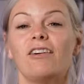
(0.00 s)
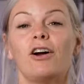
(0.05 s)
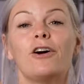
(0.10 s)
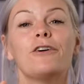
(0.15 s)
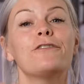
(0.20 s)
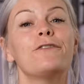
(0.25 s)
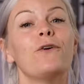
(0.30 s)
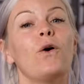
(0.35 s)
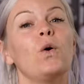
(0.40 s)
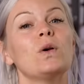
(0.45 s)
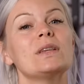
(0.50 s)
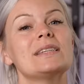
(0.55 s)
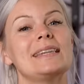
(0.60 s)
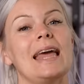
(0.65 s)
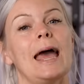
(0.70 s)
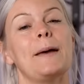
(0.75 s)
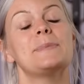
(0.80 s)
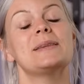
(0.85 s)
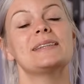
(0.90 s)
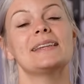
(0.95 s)
are 4
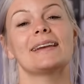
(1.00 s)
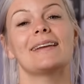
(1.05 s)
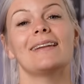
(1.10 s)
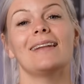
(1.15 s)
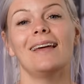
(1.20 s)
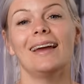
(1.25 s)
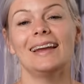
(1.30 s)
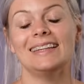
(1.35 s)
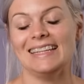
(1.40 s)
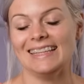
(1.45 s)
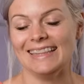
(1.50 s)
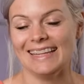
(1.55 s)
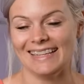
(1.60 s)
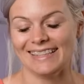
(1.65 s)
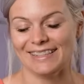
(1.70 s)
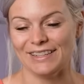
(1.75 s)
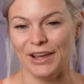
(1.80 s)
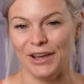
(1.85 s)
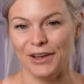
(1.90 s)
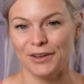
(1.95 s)
steps to gliding
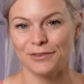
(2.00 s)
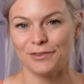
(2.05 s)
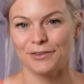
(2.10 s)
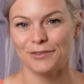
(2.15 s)
this nerve.